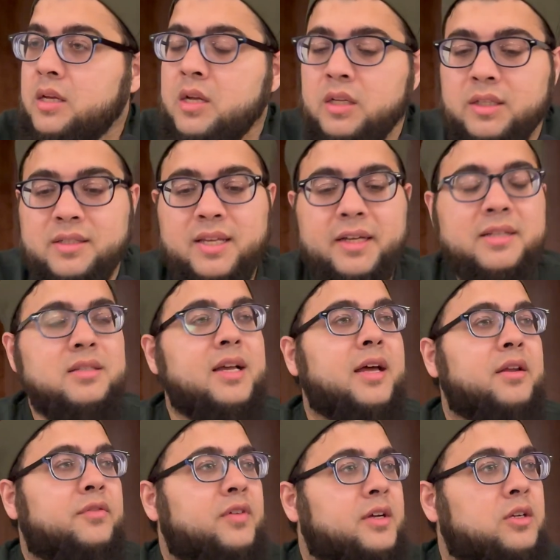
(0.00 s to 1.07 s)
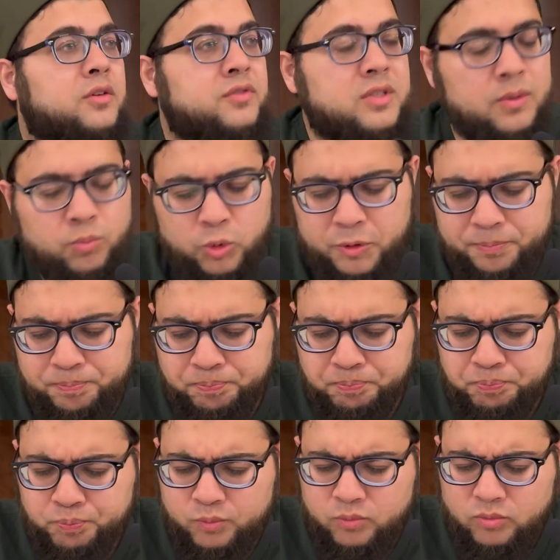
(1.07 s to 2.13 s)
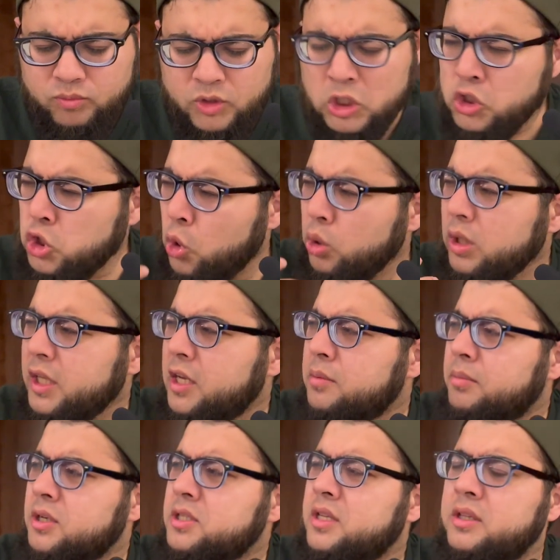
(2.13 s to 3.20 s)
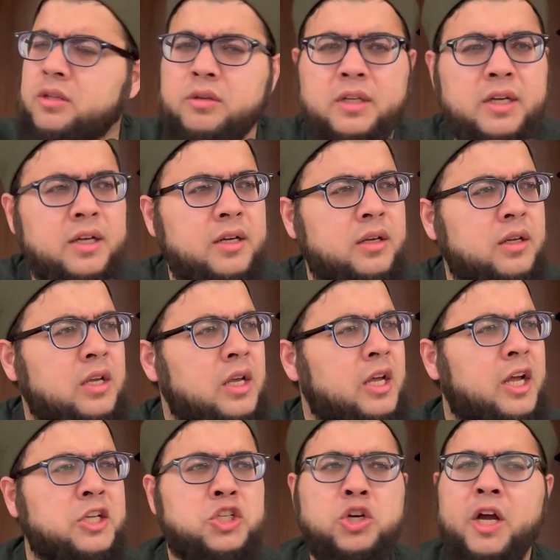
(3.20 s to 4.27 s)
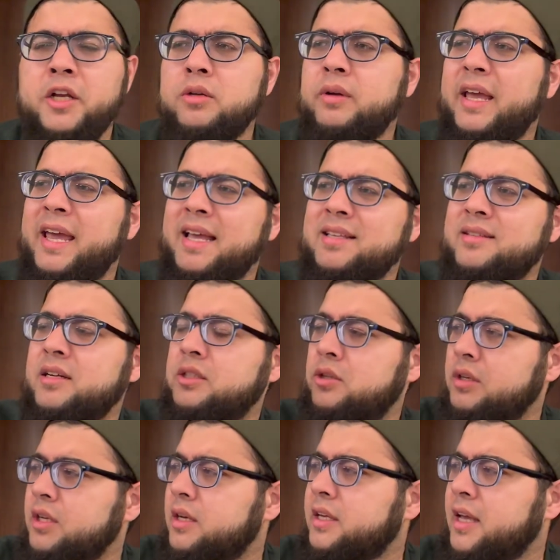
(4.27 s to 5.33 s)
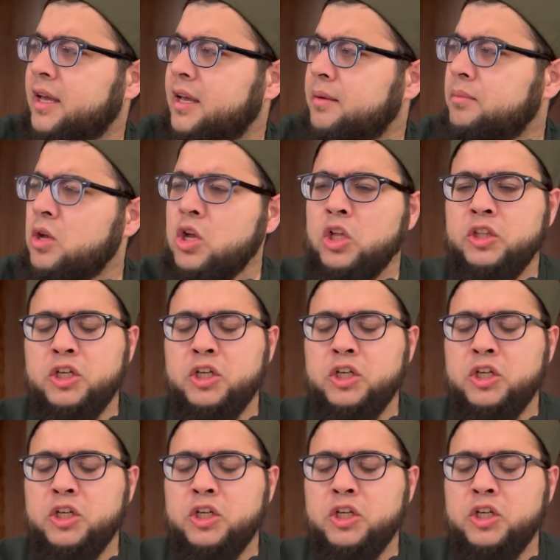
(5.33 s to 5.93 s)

The second side effect of someone totally immersed in dunya and trying to ace their dunya game,